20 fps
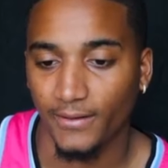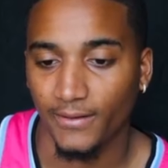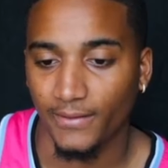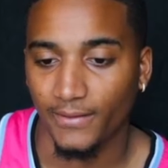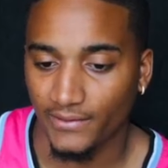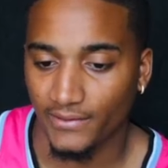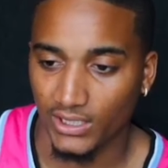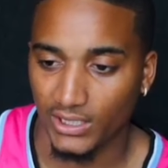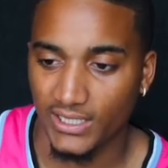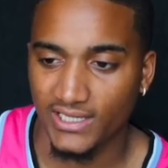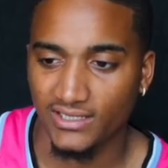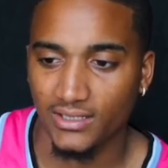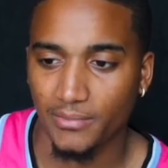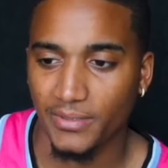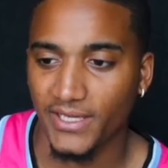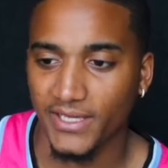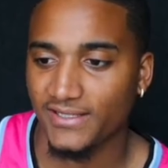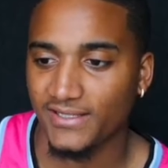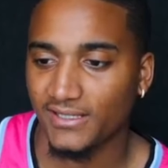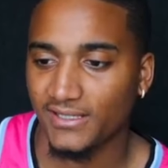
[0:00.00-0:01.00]
So that's the
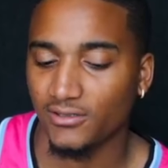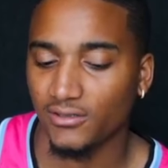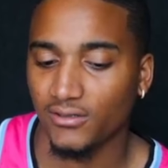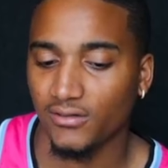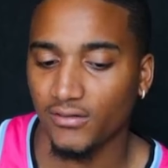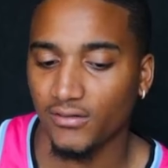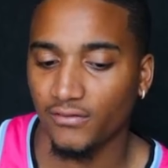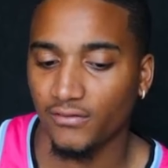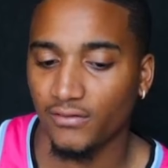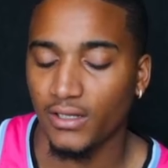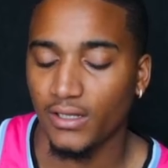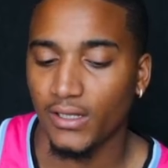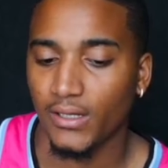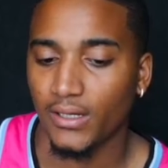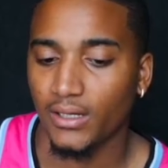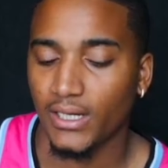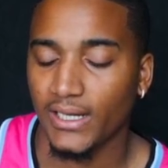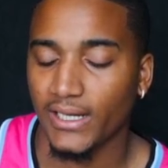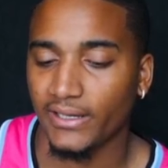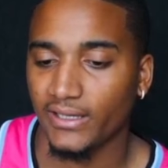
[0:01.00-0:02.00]
basics of,
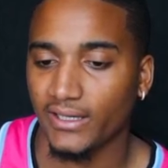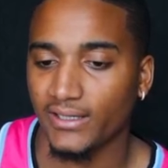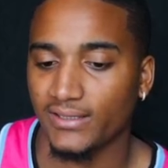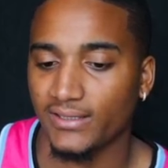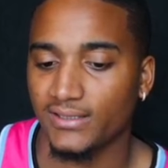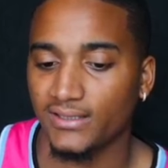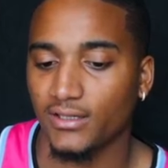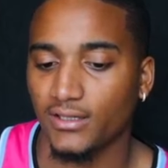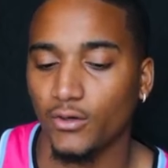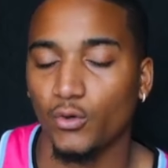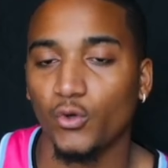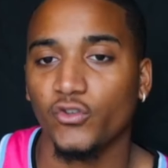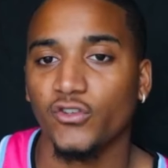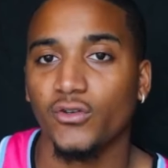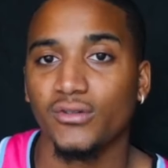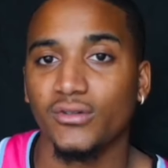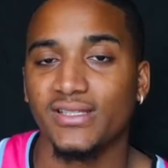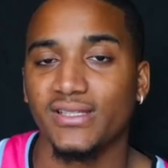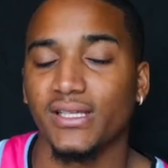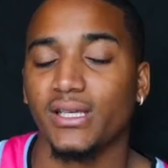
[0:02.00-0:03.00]
I guess, auto
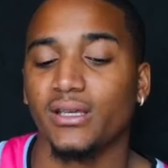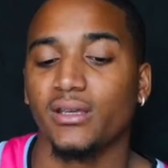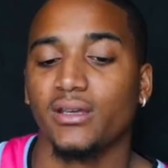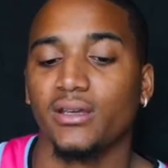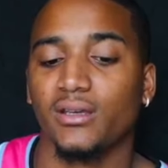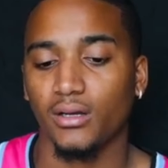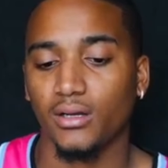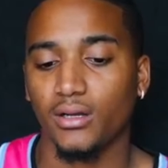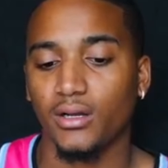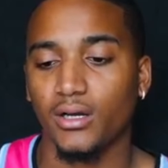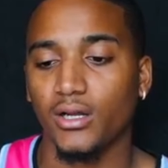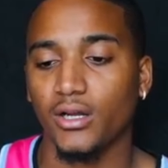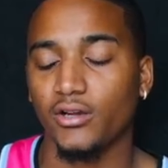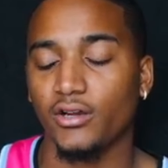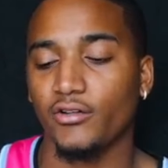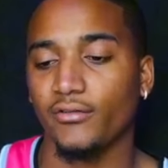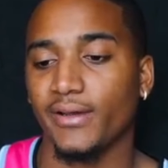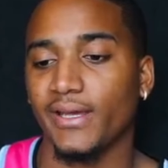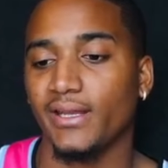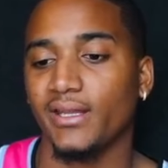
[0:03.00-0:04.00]
sync, color
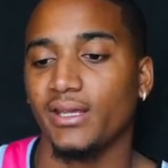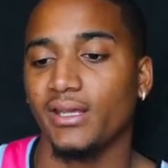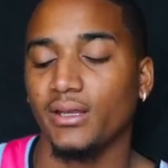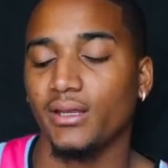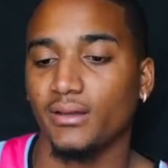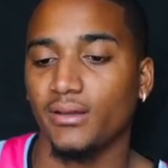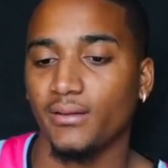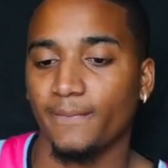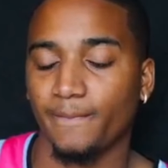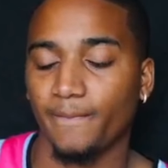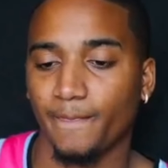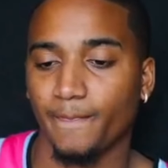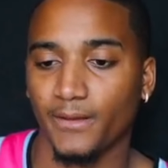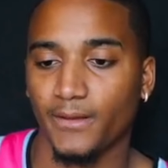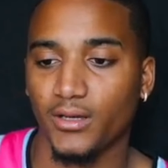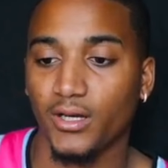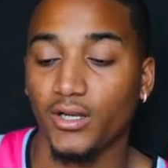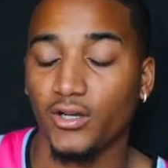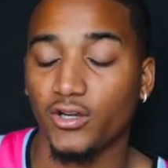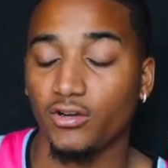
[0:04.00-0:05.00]
grading,
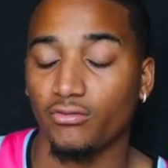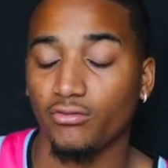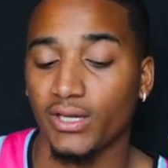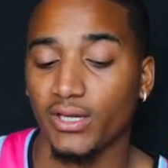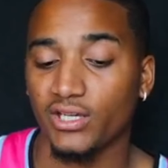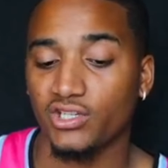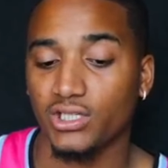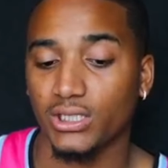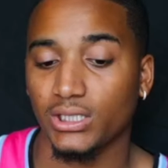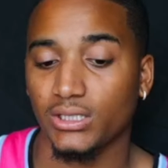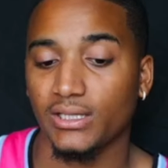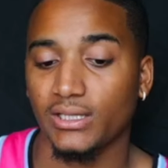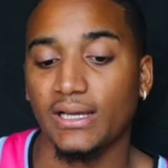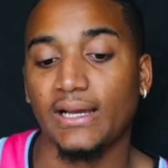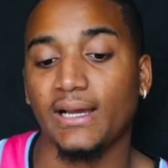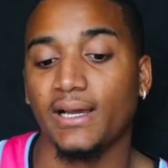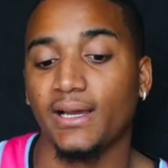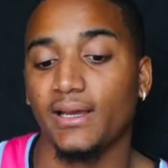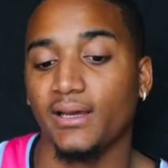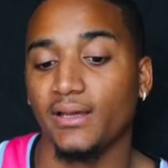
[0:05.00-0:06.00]
color correction,
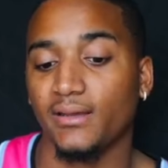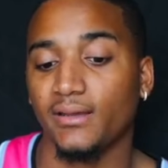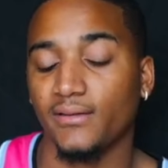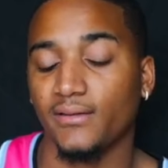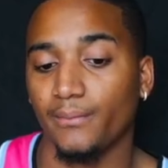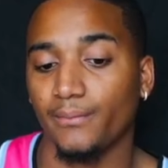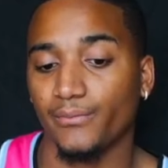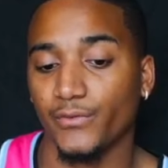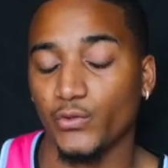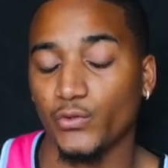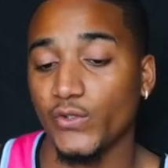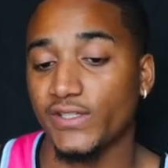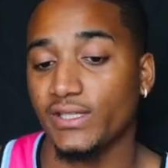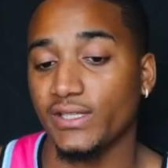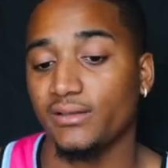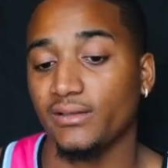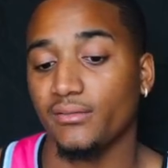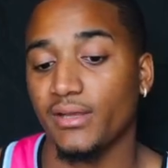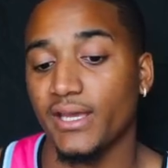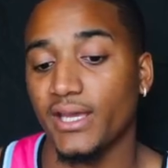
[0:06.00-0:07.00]
and
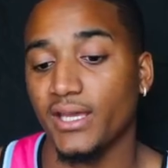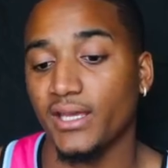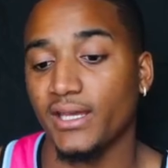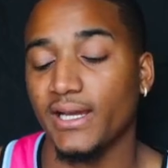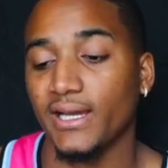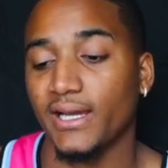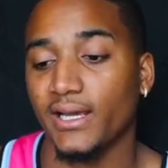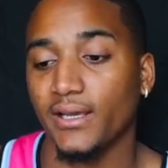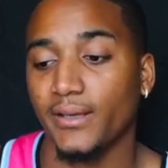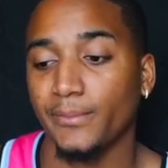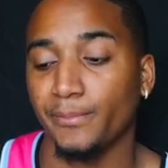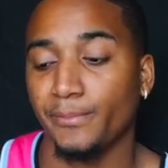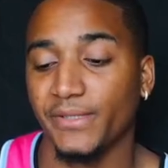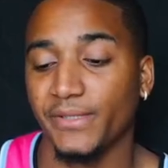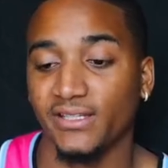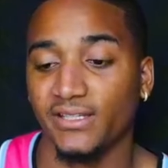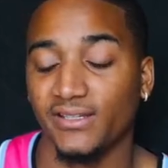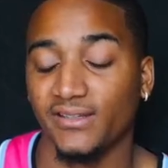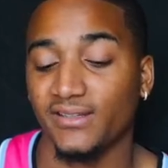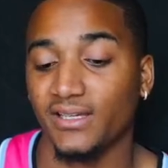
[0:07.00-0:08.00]
using AI beat
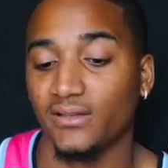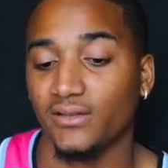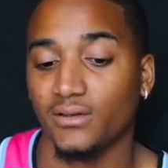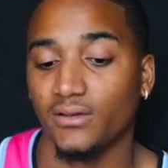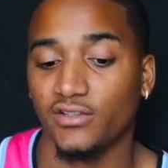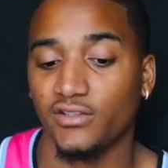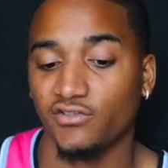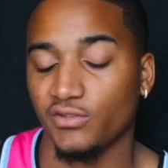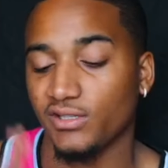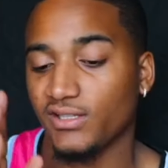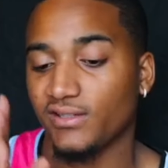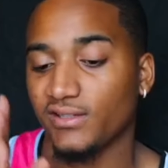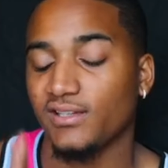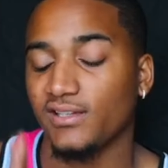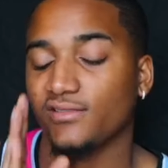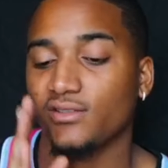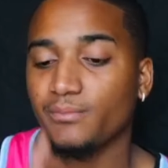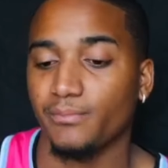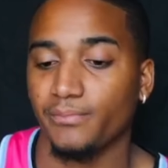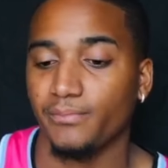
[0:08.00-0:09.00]
detector, so it detects
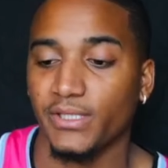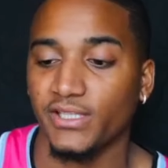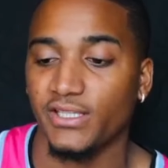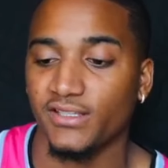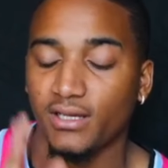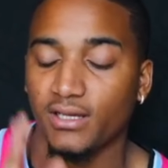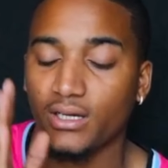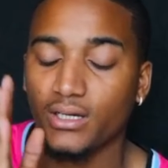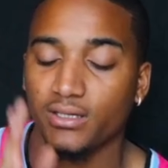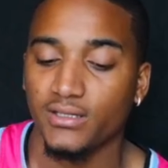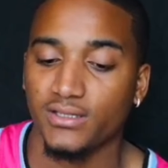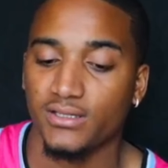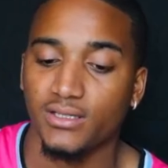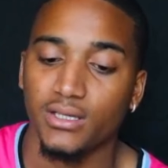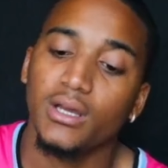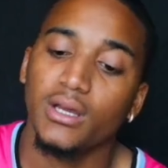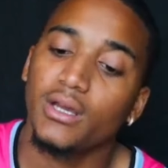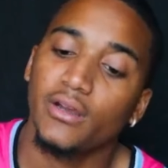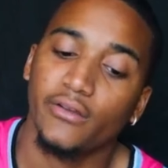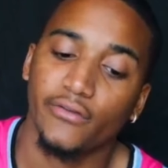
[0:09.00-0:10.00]
the beat cuts
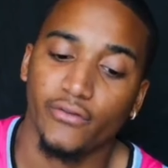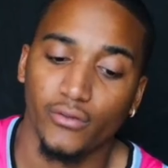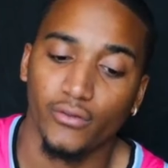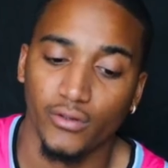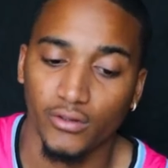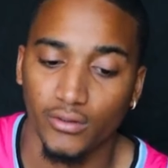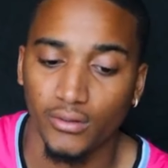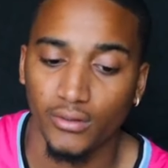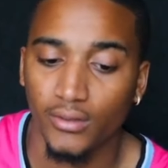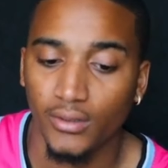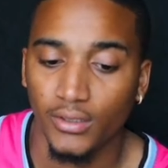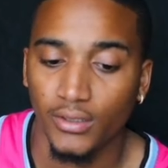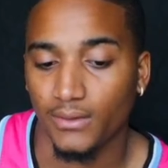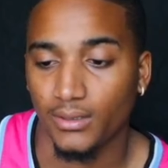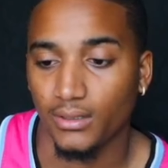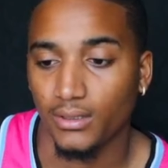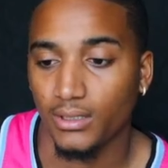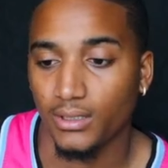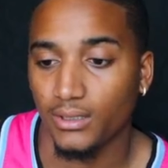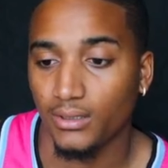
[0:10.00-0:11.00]
for you.
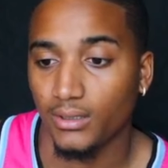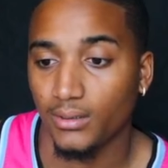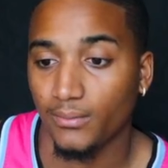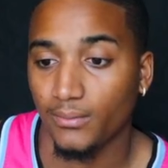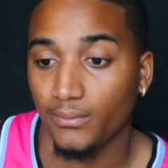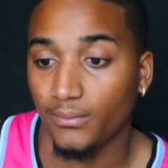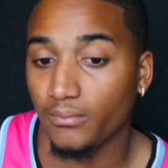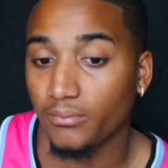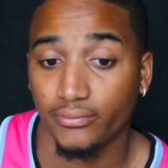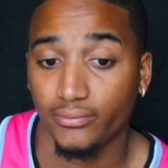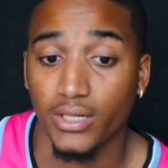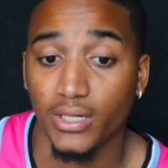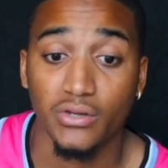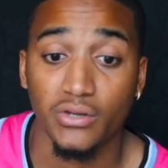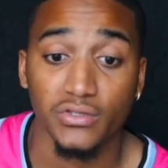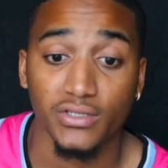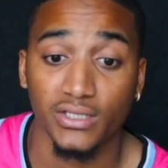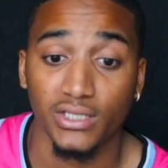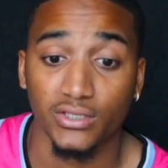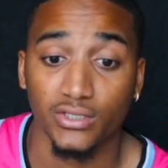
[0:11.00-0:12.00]
What else
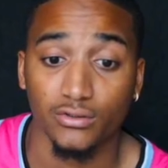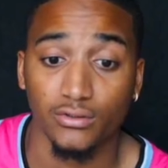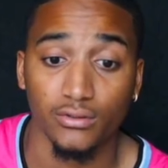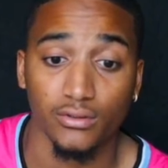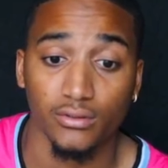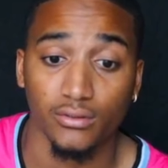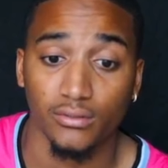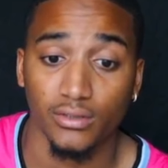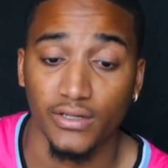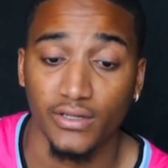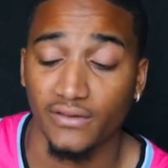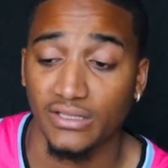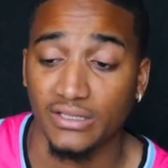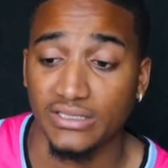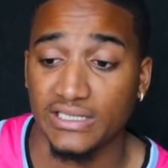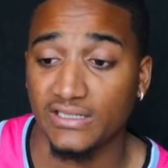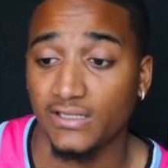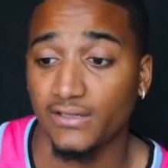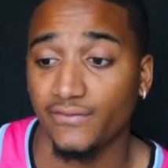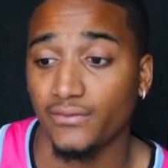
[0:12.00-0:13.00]
can I show you? I think
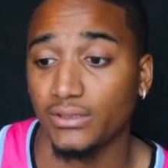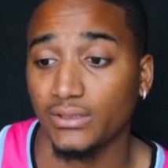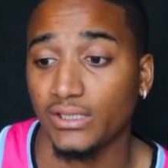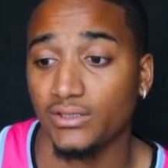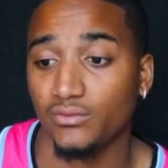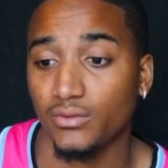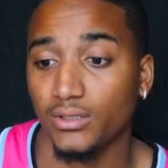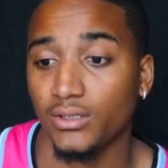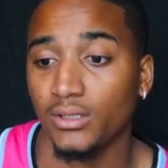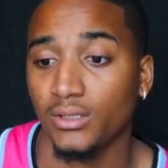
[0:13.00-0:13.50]
that's it for this one.